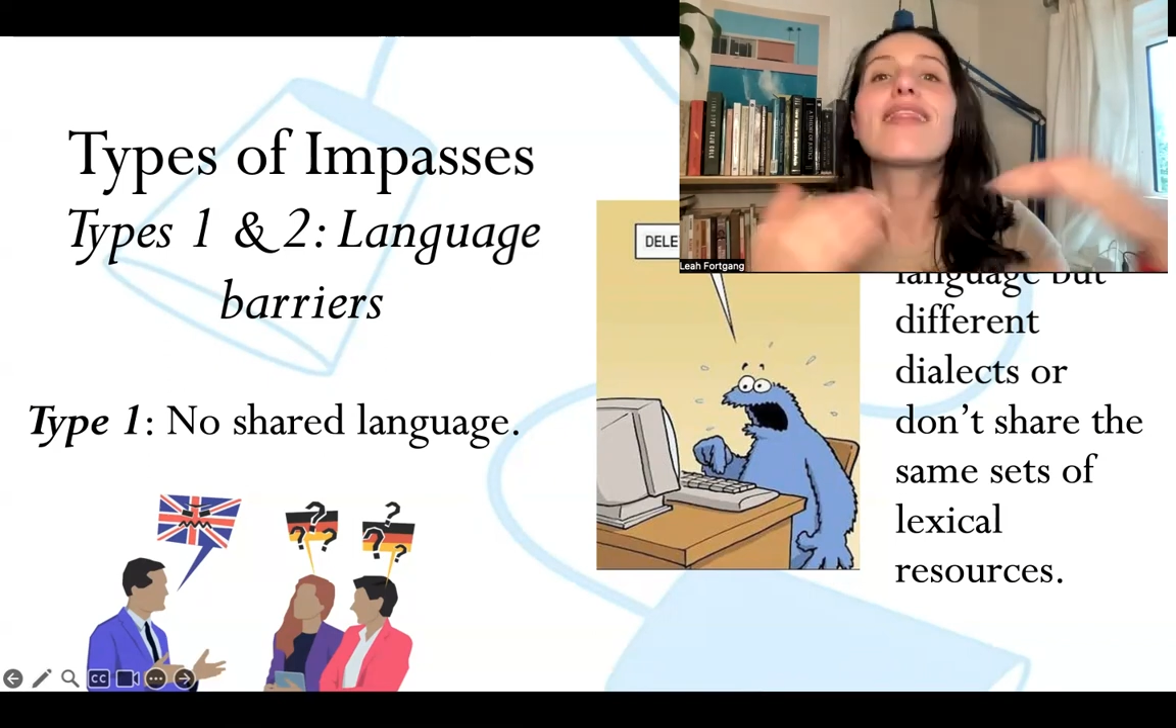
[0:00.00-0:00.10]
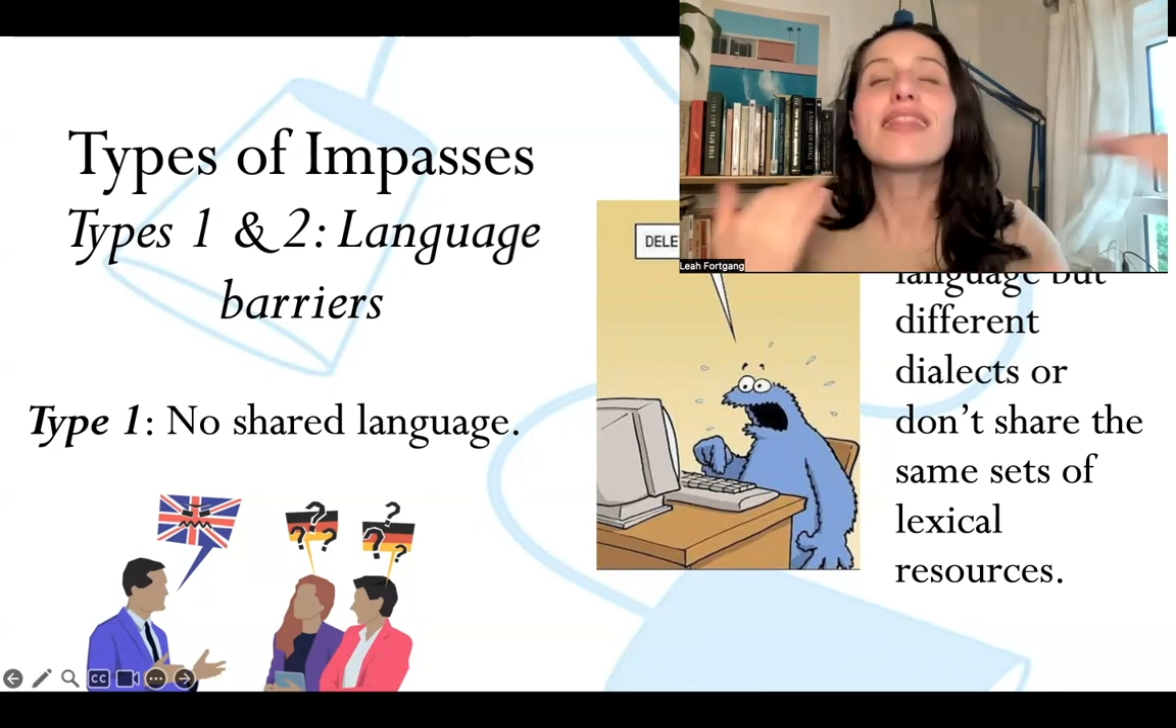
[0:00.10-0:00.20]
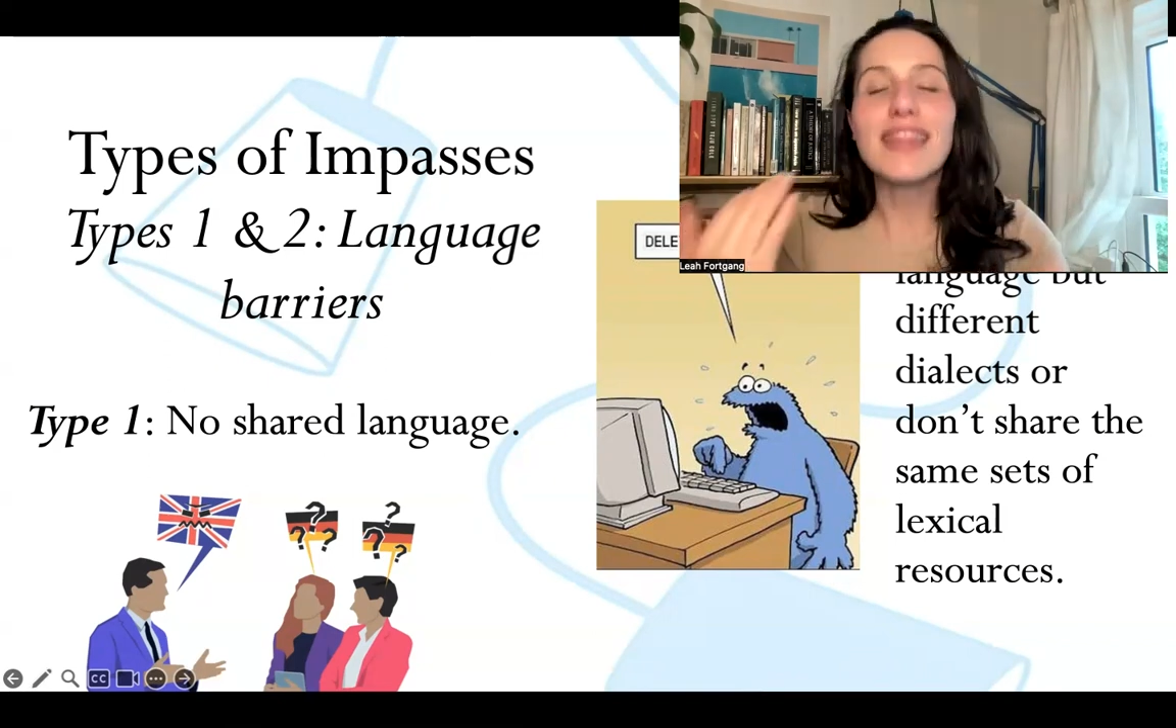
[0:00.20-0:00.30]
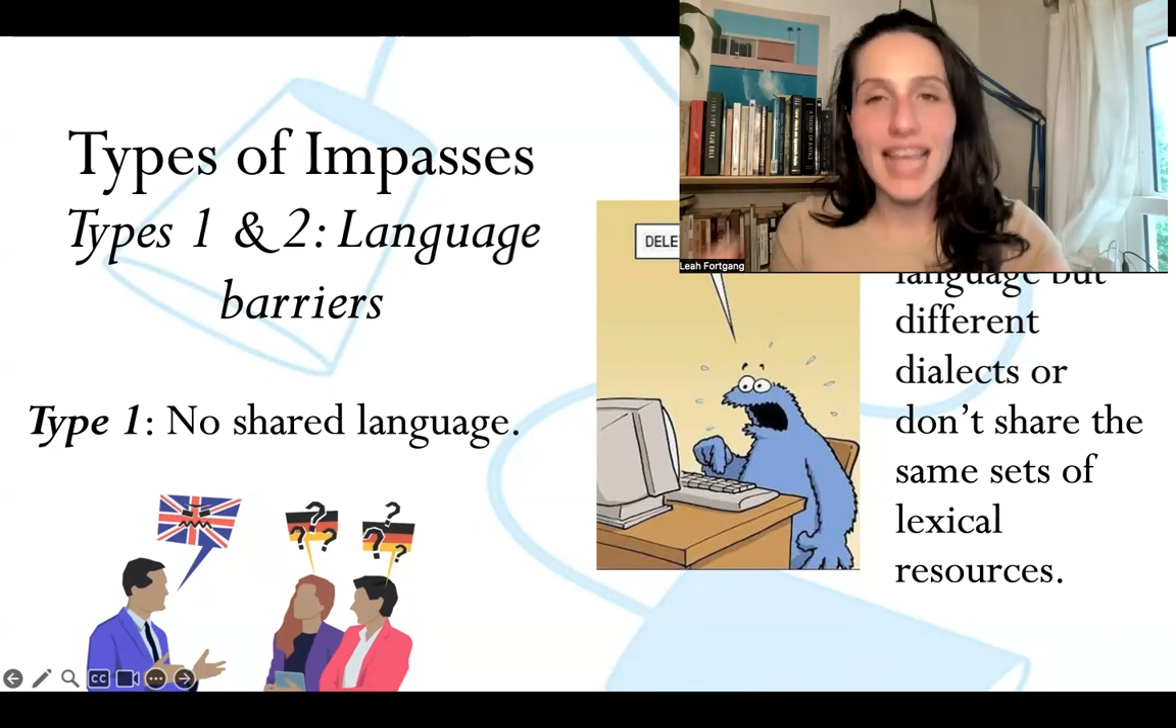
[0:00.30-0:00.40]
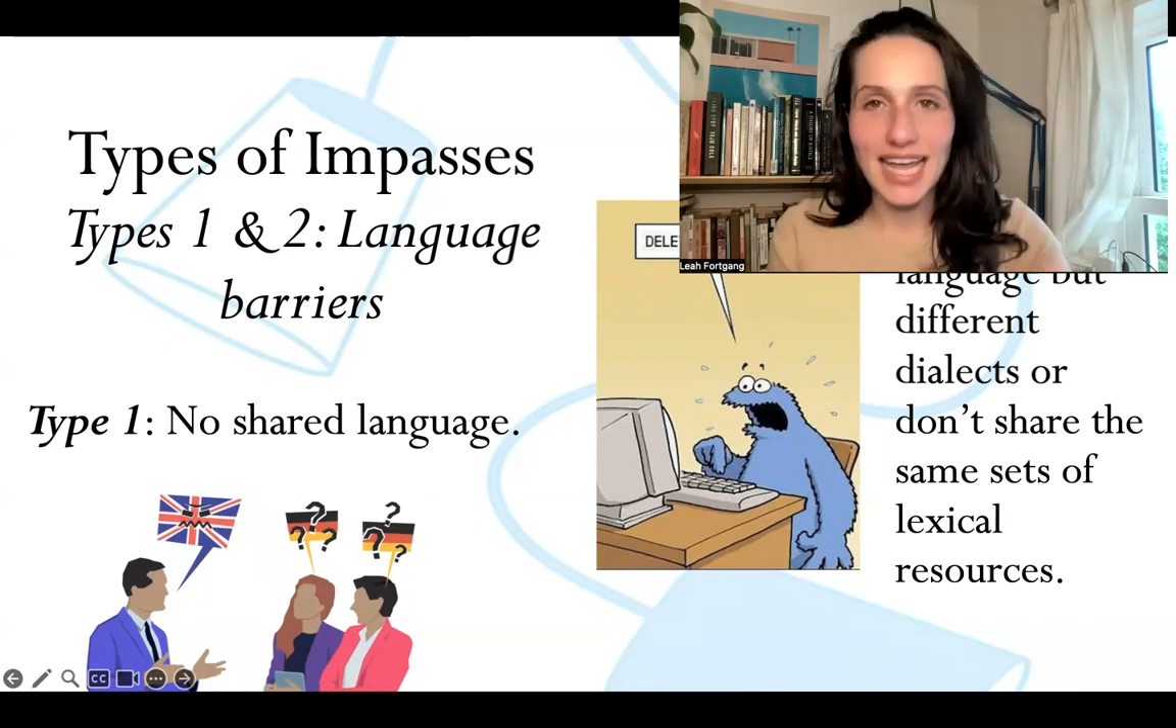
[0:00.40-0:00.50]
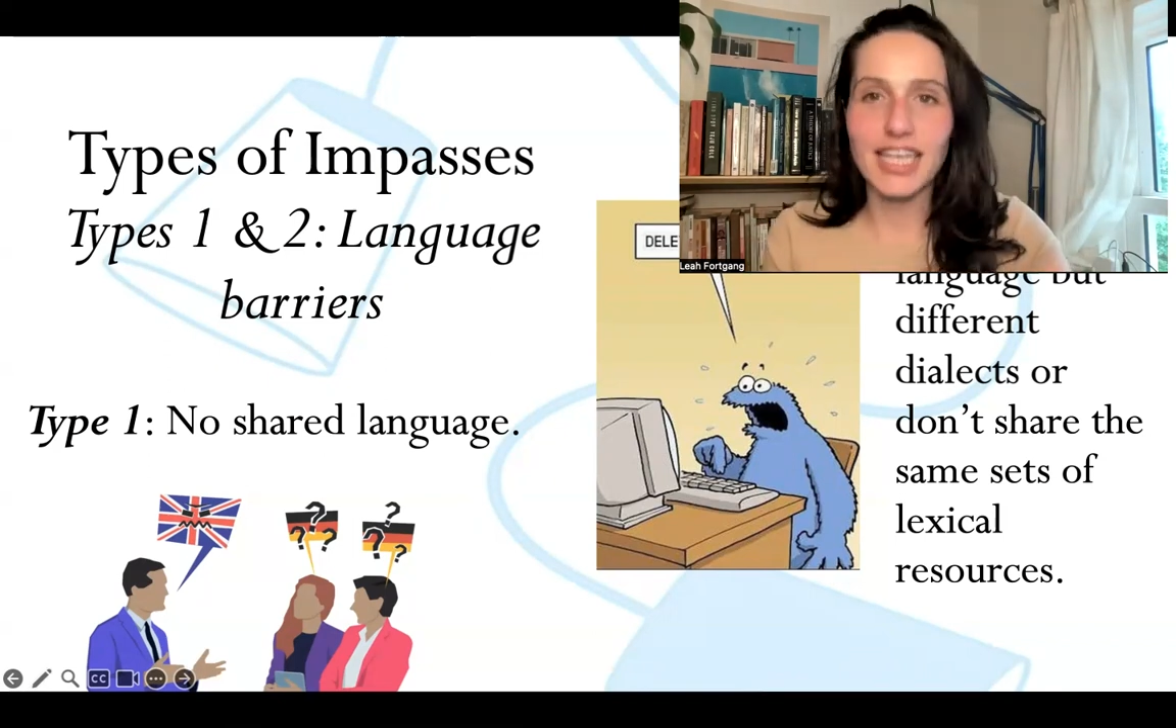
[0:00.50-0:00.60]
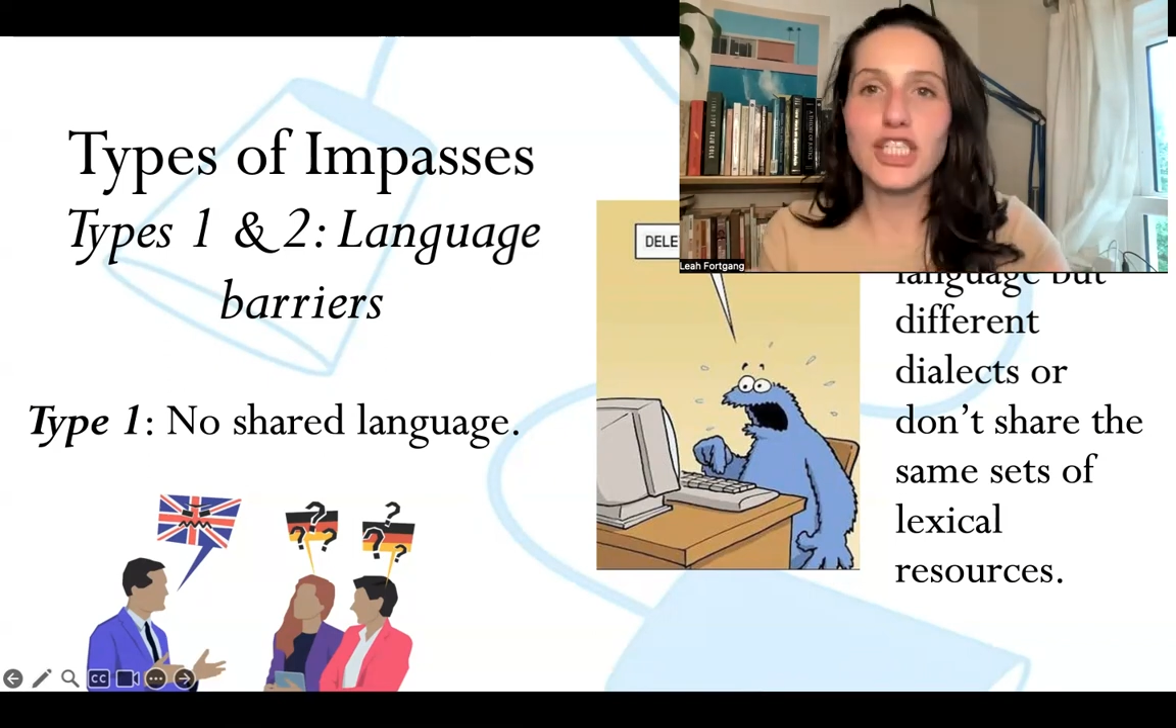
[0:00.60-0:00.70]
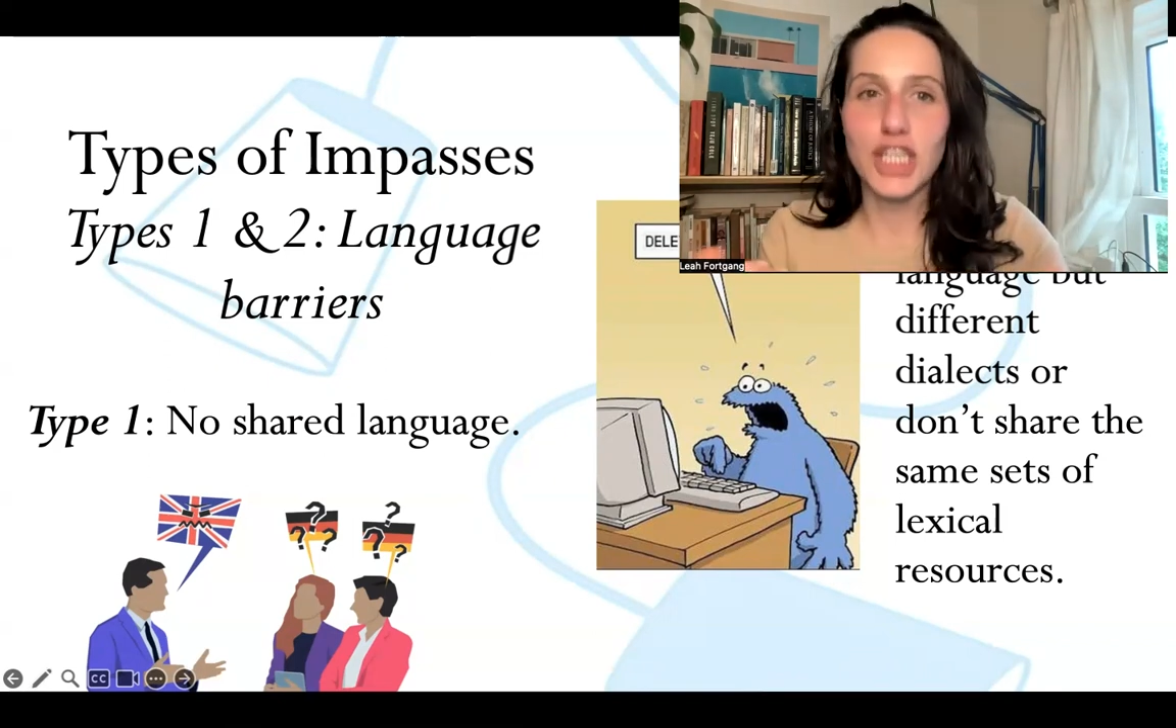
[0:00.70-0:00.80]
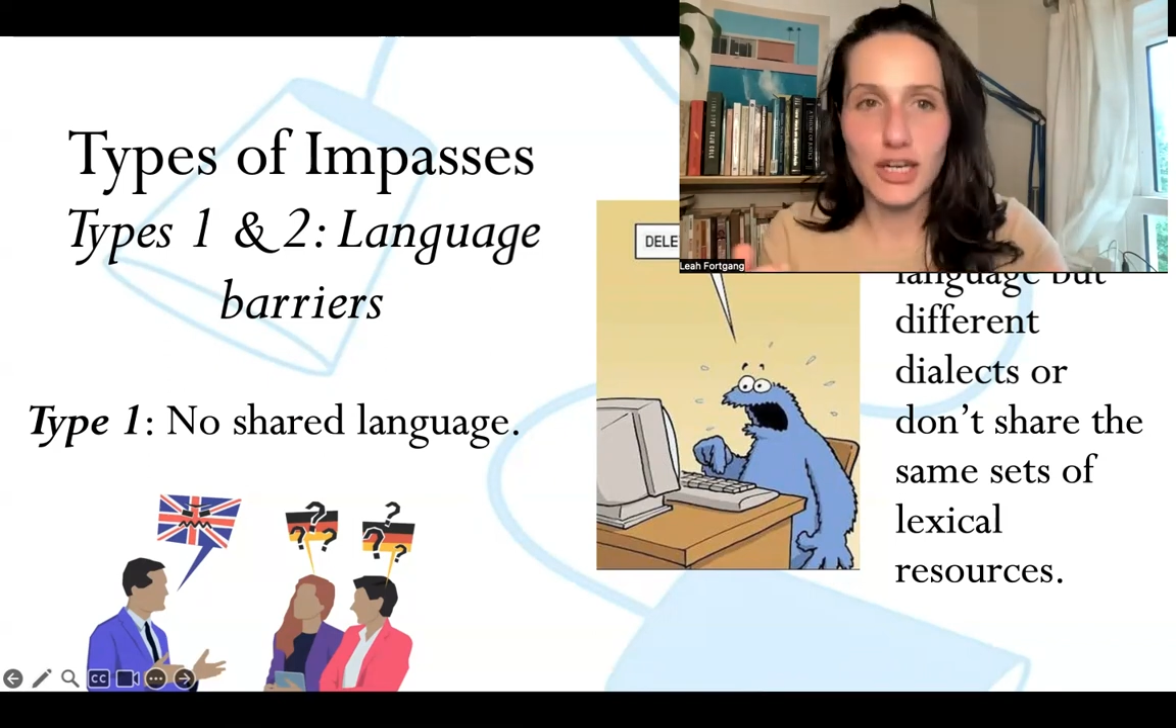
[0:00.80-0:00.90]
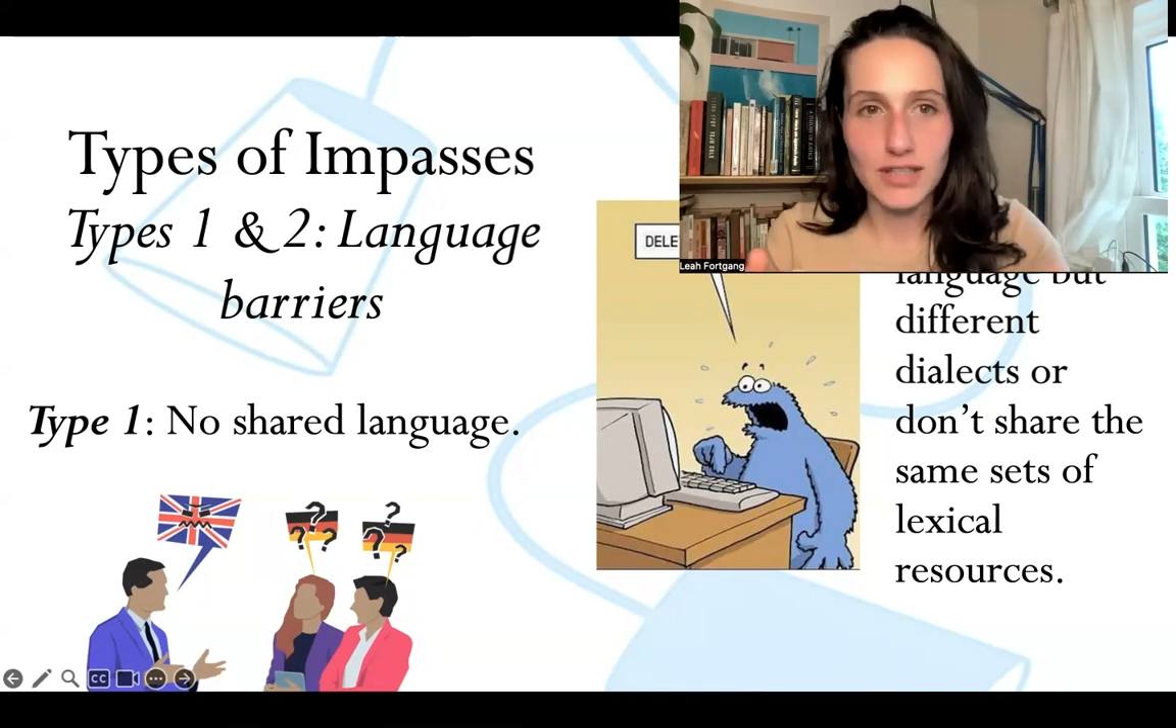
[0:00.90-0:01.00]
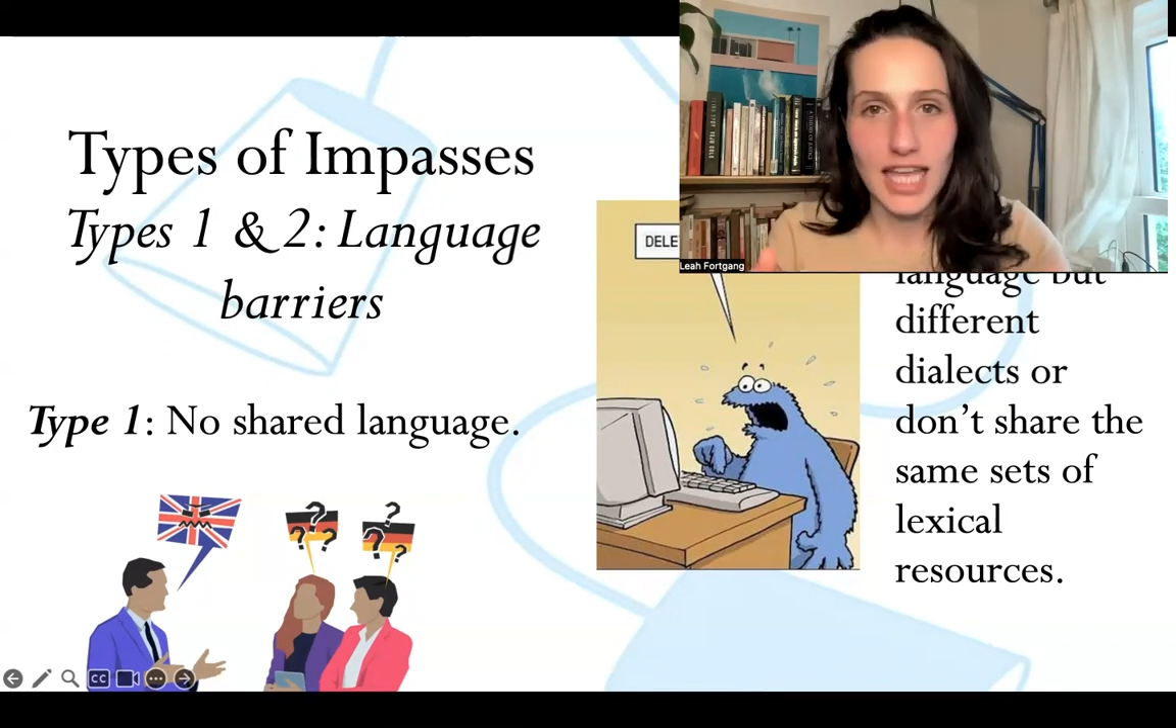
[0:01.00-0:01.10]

like a shared